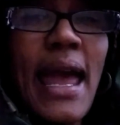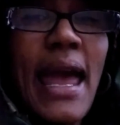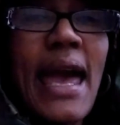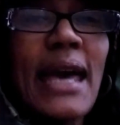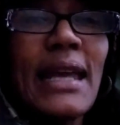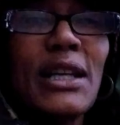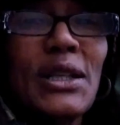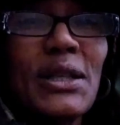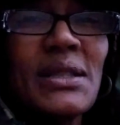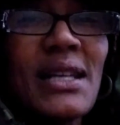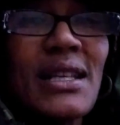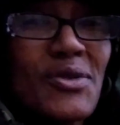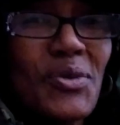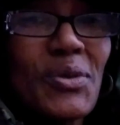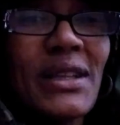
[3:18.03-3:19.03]
and
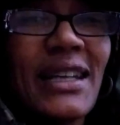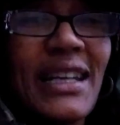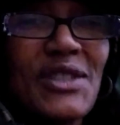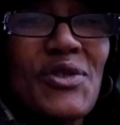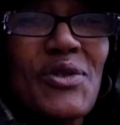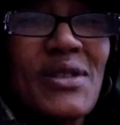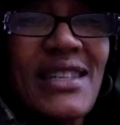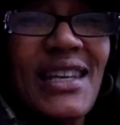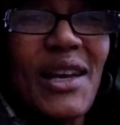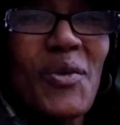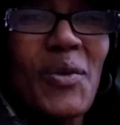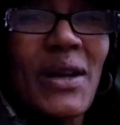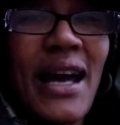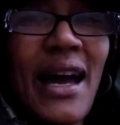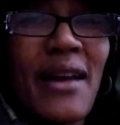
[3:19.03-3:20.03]
it's really interesting
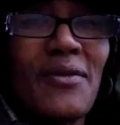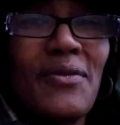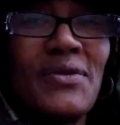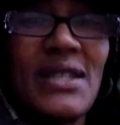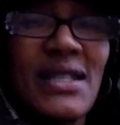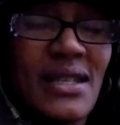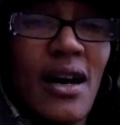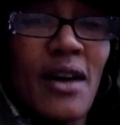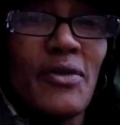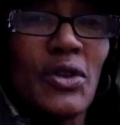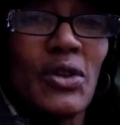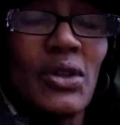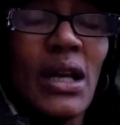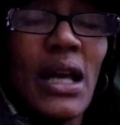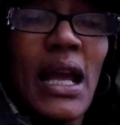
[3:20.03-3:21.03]
what I've discovered.